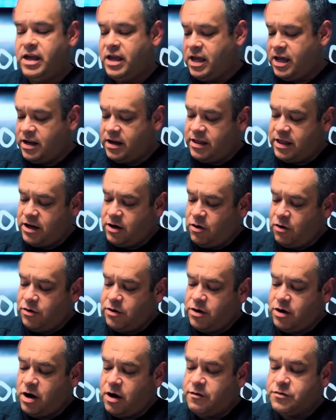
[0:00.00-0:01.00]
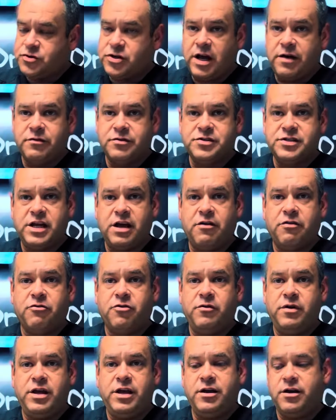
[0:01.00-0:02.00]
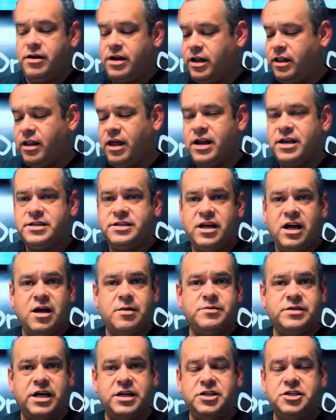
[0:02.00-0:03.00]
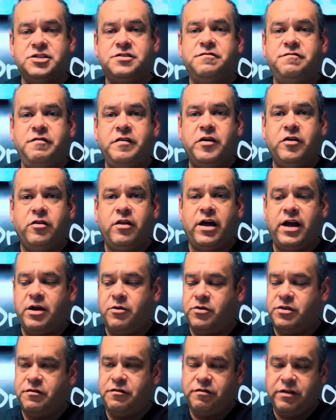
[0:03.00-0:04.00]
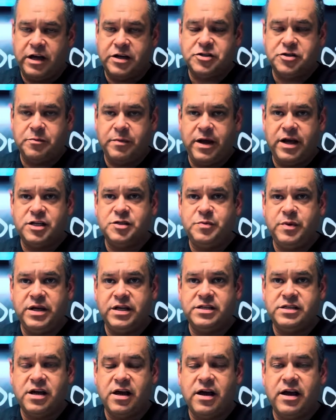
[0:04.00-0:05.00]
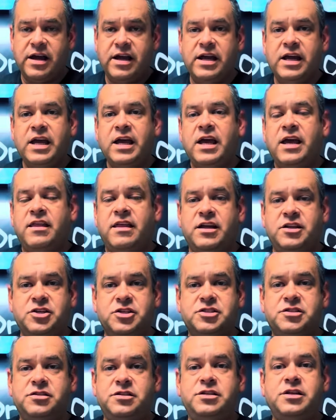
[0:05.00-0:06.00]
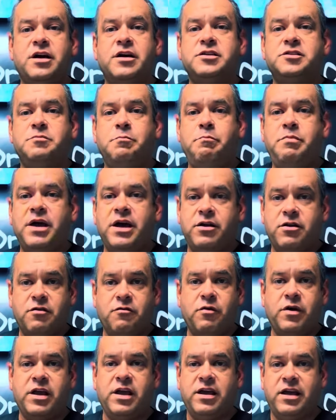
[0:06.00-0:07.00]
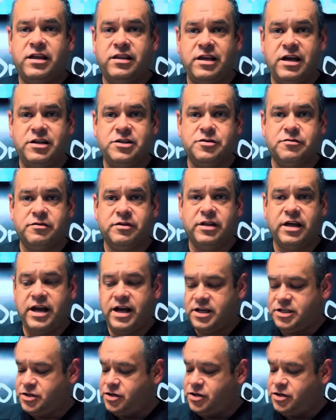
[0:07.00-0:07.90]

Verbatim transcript: Now that ulnar nerve travels down through here, and a lot of times I just feel like with the flexor mass being tight, it just does better if we can get that to relax.